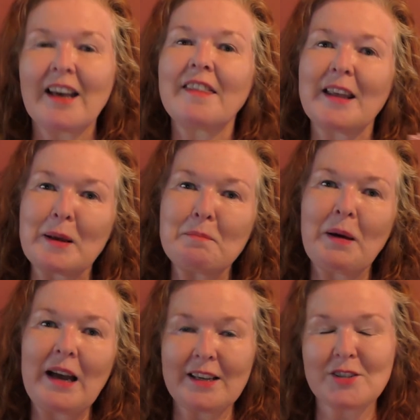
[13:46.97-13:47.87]
And then I'm
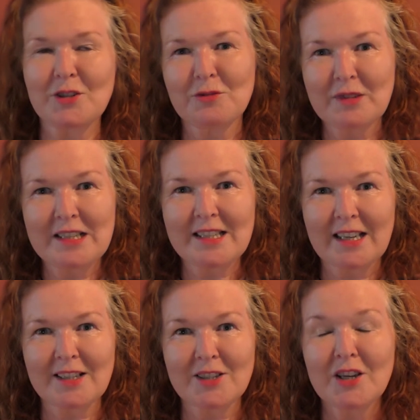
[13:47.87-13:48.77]
back to
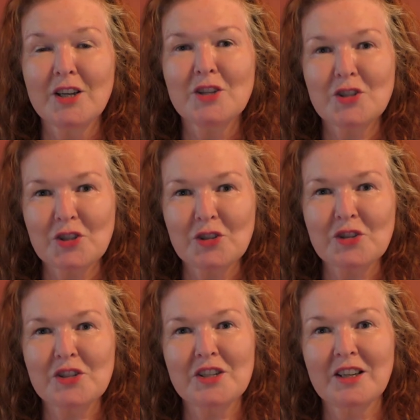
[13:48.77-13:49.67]
reset,
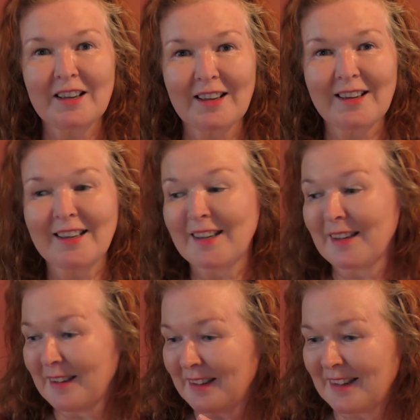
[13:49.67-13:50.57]
just like
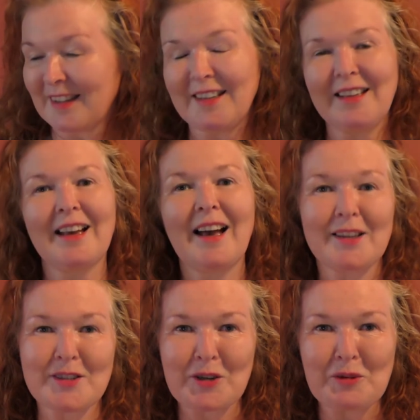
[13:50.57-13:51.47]
the
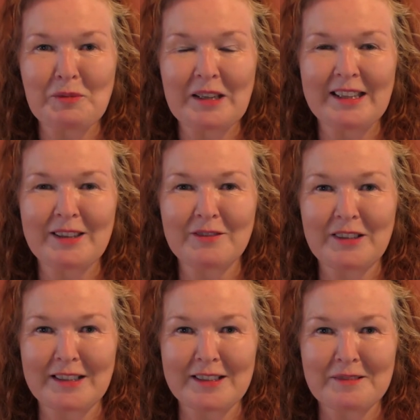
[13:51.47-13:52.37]
antelope in the
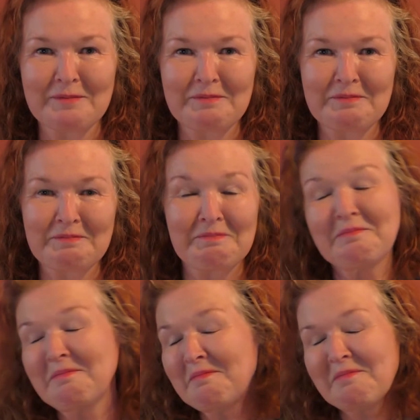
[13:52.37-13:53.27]
field.
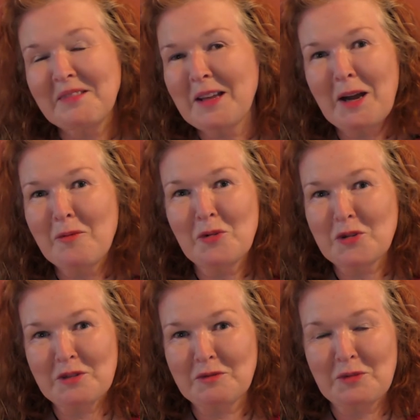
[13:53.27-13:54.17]
A
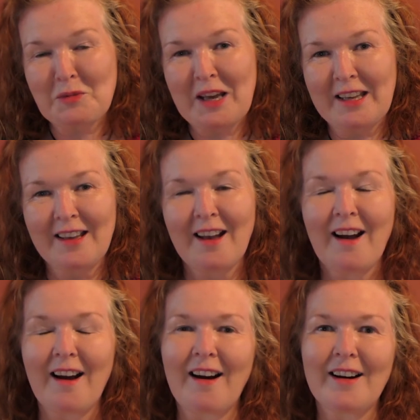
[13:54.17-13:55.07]
wonderful way
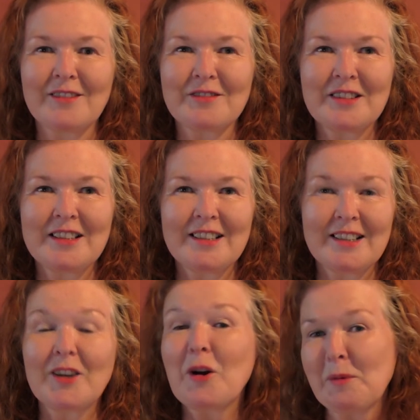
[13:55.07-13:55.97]
of
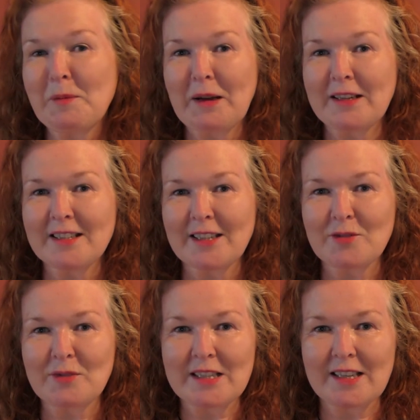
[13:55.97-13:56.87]
coming back to that
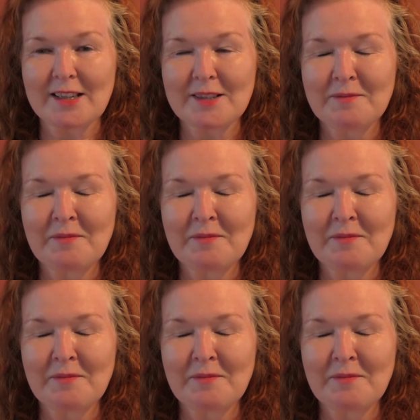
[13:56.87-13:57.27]
reset.